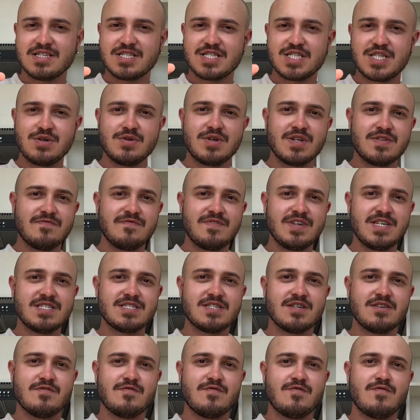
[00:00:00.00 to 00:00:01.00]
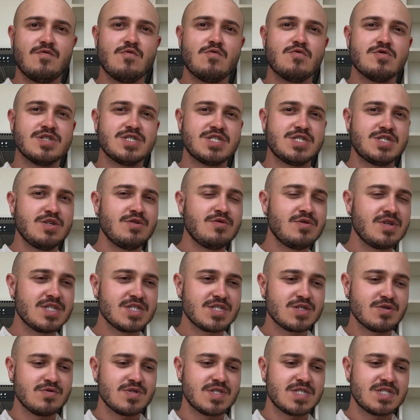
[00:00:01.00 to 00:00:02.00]
a student visa for
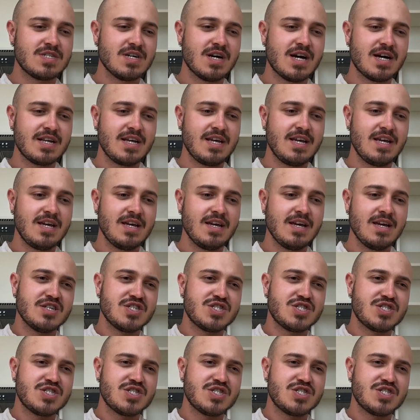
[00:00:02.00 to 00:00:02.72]
students who study